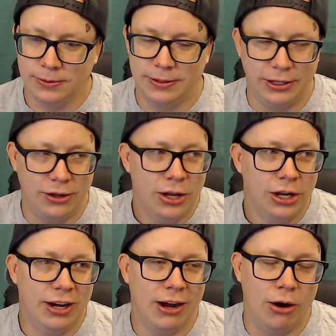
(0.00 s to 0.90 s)
You
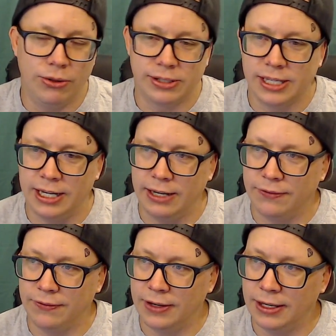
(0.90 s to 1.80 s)
now owe the
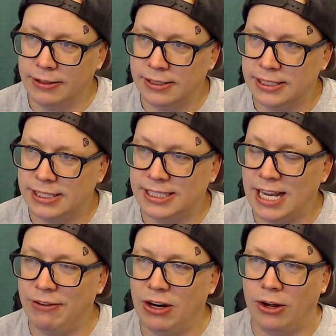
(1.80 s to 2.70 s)
city
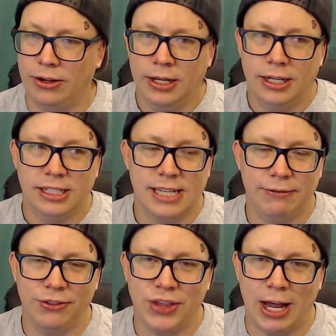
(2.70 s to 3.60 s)
seven
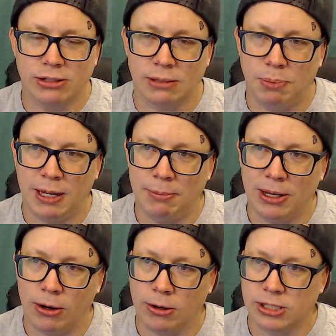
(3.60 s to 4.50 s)
thousand
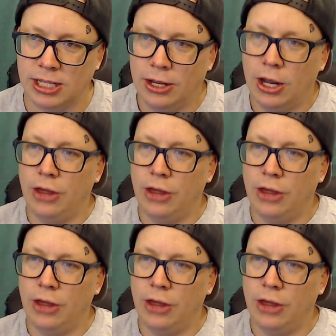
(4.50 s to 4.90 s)
PBRs.